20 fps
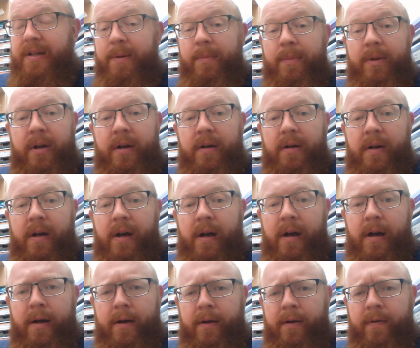something
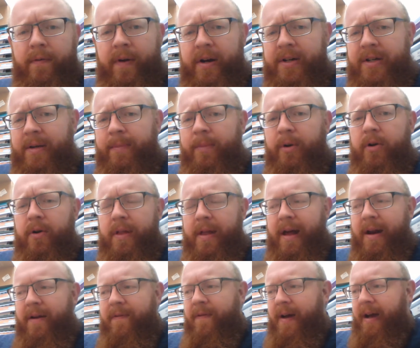very similar to
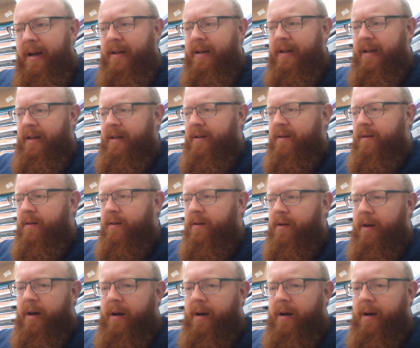that effect in